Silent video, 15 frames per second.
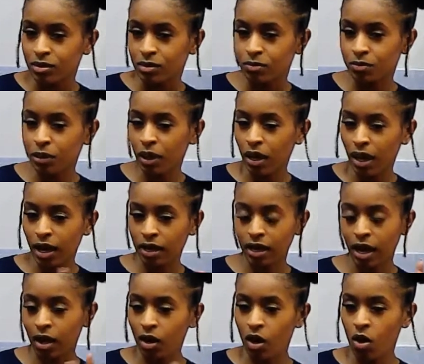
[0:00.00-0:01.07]
But how
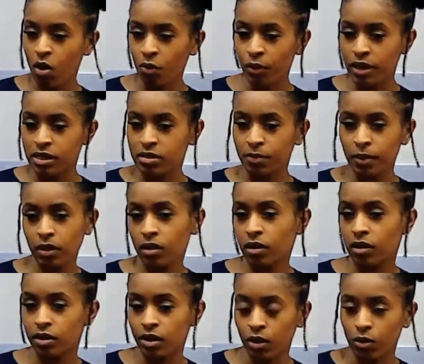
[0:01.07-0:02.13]
y'all gonna erase me,
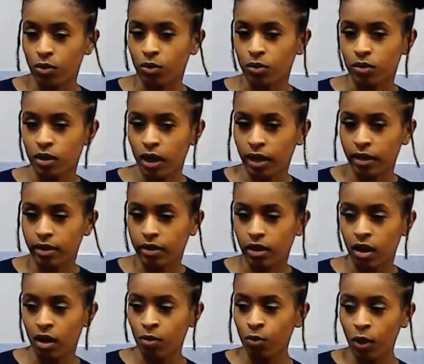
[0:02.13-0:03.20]
though? Like,
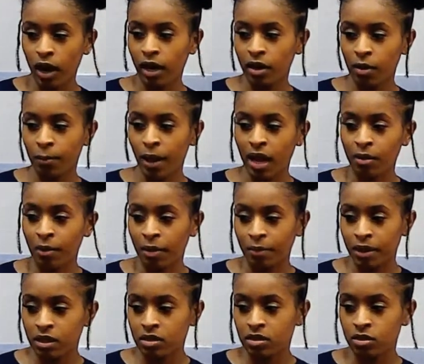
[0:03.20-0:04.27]
I'm right here minding my
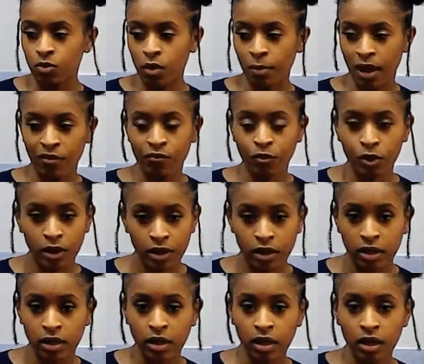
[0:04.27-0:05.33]
business with my
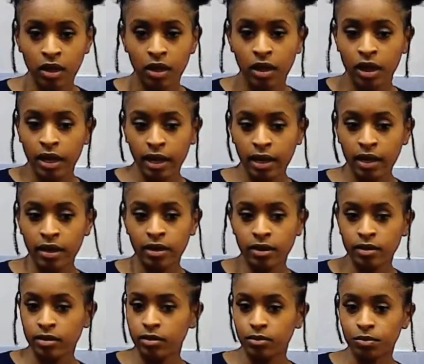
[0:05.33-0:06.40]
friend
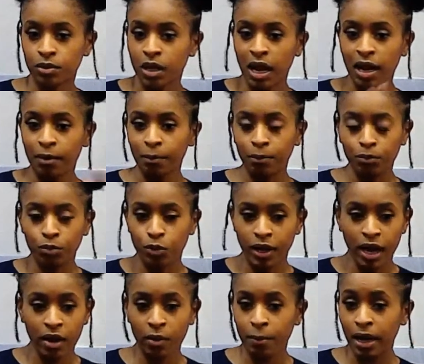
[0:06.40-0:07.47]
and not
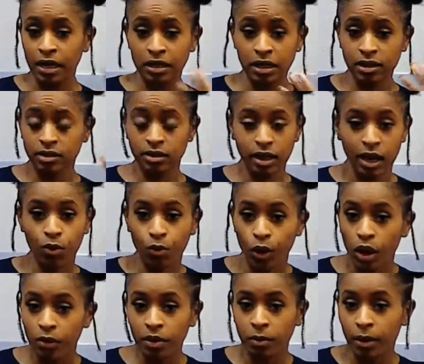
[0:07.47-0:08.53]
caring about nothing, not
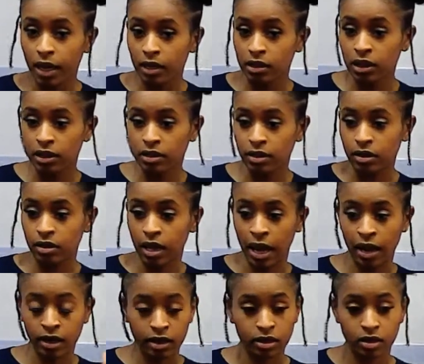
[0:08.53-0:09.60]
worrying about nothing.
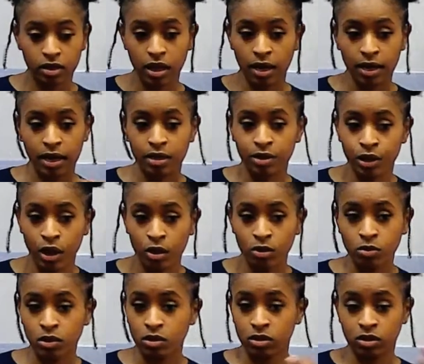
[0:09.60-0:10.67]
I get a knock at the door,
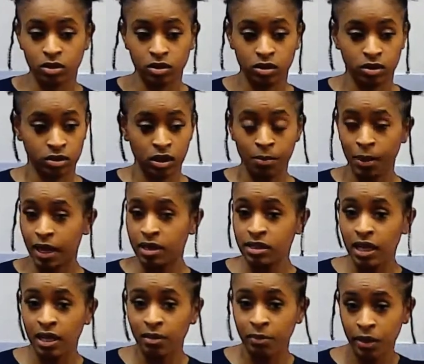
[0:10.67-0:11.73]
somebody
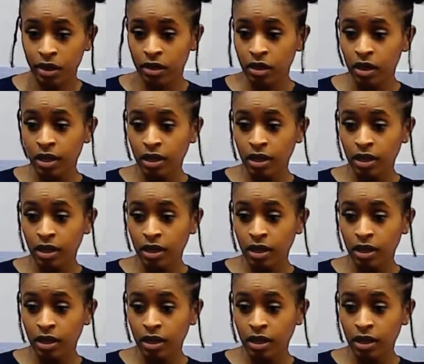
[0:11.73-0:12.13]
telling me,